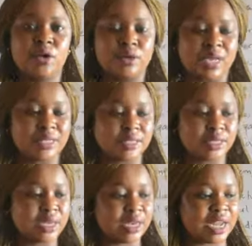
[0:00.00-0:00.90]

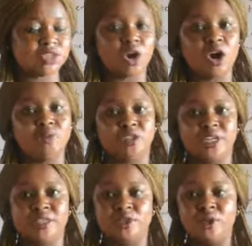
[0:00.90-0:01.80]

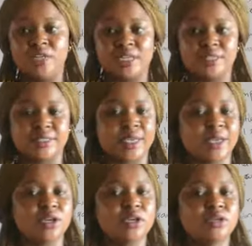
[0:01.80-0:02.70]
object or that
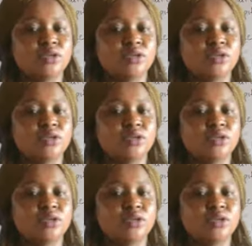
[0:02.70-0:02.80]
thing